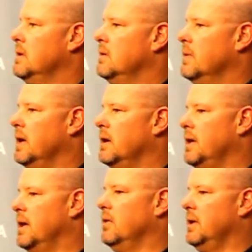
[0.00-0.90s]

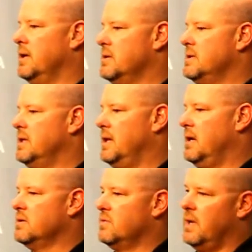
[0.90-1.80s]
Well, you know, Leonard's in
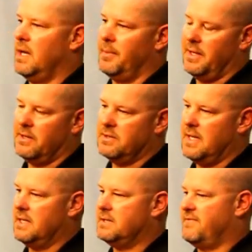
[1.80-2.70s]
there as well. I mean,
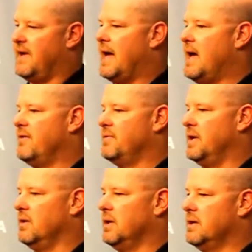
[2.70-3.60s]
that's five.
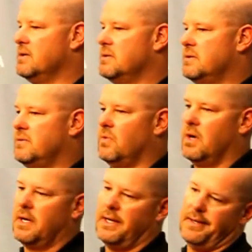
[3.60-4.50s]
You know, Leonard's
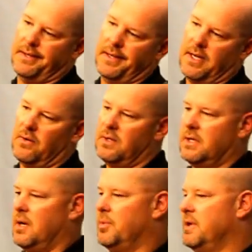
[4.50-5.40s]
working, you know, a
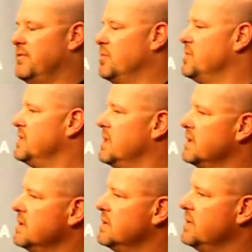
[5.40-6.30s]
couple different
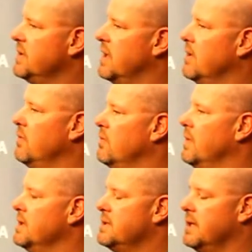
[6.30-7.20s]
positions, you know,
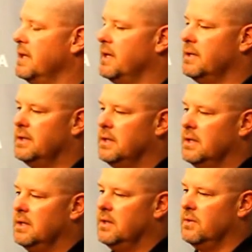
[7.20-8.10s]
which
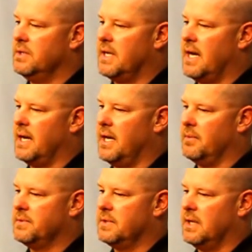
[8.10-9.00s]
kind of
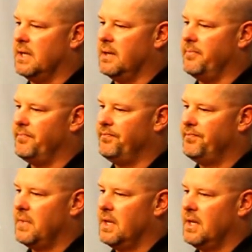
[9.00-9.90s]
helps
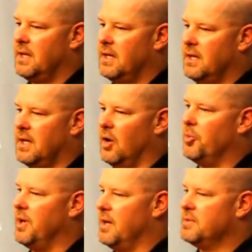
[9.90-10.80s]

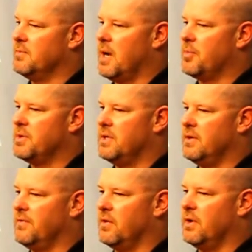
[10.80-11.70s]
open up some
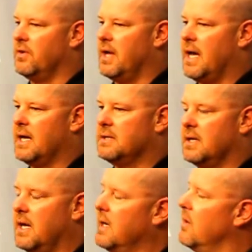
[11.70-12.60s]
opportunity for other guys
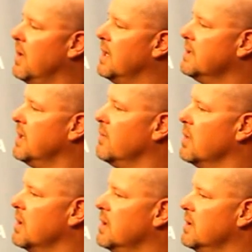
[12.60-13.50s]
to kind of go out there and
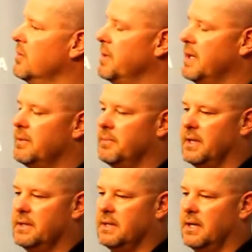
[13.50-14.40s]
work a little bit.
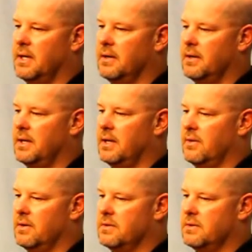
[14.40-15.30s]
But, you
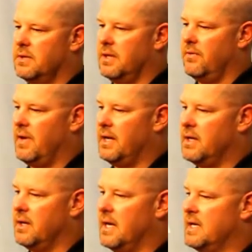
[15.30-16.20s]
know, there's, you know, you've got
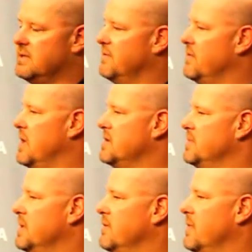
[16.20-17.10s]
young guys and the
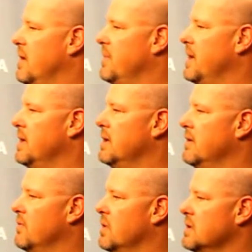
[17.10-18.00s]
freshmen that have come in that
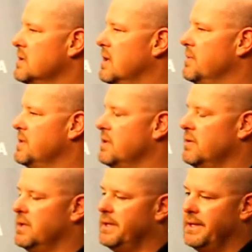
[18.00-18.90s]
have worked some too.
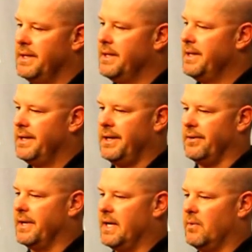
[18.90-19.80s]
And, you
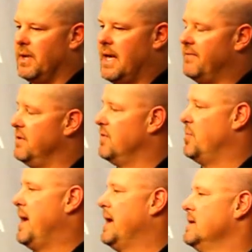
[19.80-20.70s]
know, and again, we have
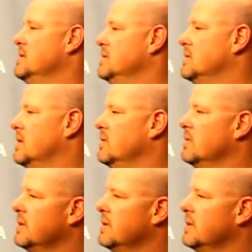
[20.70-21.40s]
different packages. So,